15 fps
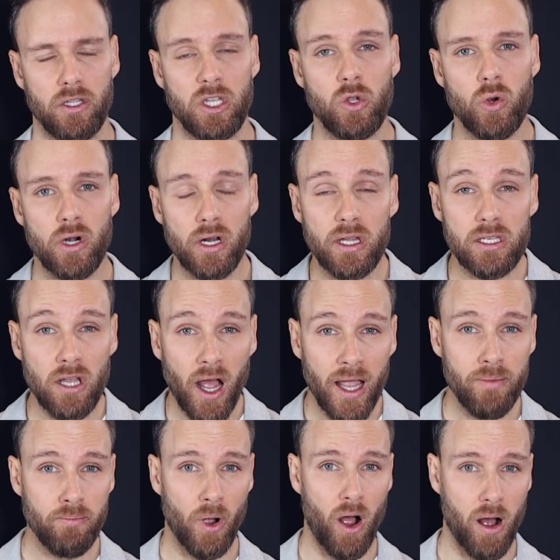You are a
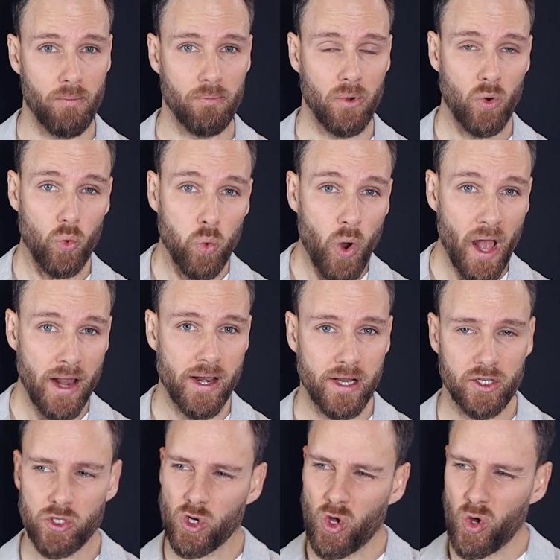time bomb
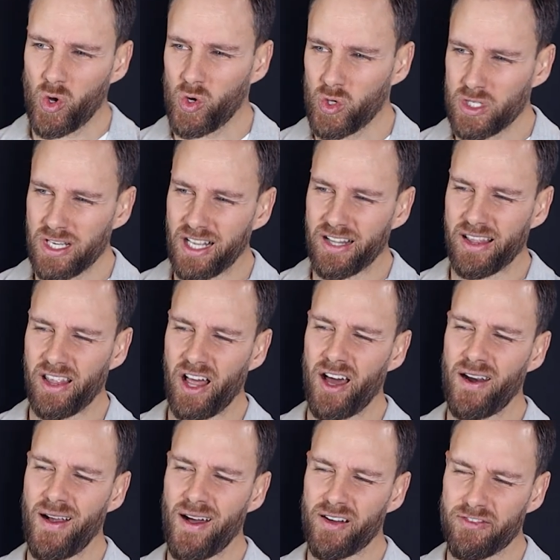waiting to cause a
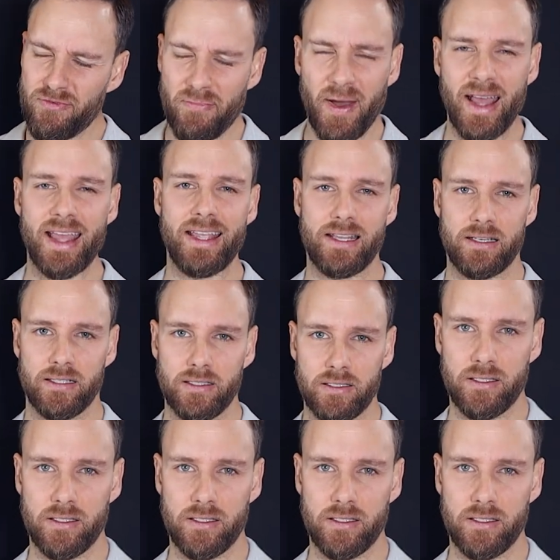lot of pain.